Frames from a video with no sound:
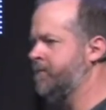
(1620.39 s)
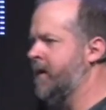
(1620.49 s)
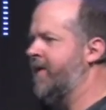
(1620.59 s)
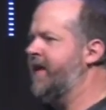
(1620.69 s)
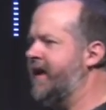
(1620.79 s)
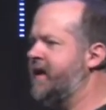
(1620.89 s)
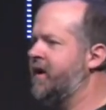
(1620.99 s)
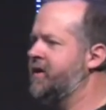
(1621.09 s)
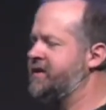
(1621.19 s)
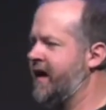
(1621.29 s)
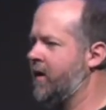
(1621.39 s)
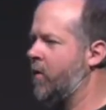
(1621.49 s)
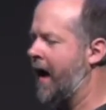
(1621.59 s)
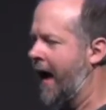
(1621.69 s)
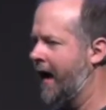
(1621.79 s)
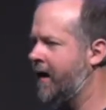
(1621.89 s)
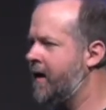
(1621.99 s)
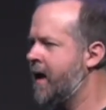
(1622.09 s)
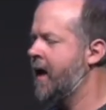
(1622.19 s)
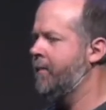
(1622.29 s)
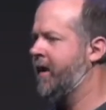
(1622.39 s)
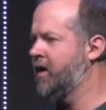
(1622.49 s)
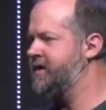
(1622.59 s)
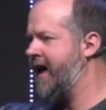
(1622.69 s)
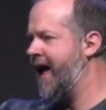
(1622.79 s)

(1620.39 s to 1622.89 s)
They didn't understand why. Because the